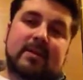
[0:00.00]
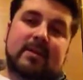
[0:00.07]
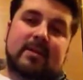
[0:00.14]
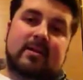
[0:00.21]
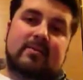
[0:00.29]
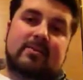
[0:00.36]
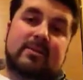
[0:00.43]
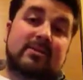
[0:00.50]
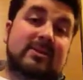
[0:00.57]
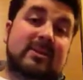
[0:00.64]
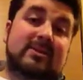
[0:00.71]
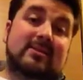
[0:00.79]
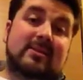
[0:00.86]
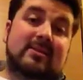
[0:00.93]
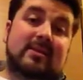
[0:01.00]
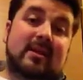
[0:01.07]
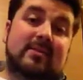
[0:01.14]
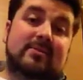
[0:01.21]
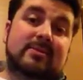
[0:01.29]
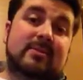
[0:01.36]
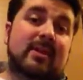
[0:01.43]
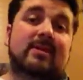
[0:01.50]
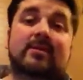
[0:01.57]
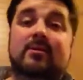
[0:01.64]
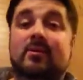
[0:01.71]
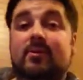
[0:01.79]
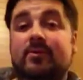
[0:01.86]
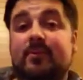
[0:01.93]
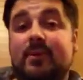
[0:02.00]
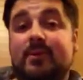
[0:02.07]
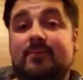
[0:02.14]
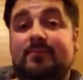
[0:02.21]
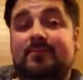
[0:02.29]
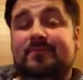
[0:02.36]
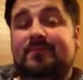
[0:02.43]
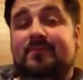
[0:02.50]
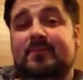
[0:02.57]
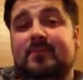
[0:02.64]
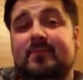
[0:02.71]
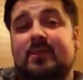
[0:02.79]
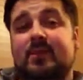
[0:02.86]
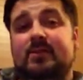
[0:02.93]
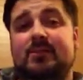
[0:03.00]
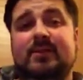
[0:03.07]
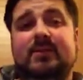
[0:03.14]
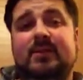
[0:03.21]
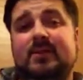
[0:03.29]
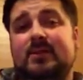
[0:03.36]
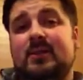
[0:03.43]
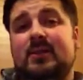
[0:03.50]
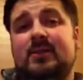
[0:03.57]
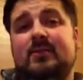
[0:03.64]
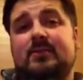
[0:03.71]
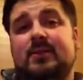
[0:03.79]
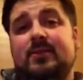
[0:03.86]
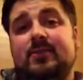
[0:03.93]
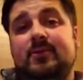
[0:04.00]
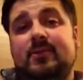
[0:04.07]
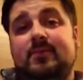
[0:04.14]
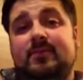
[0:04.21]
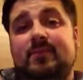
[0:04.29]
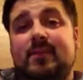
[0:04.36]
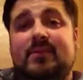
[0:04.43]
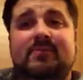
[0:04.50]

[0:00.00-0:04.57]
So there's 16 types. I'm not going to go through them, but you can study them and learn them.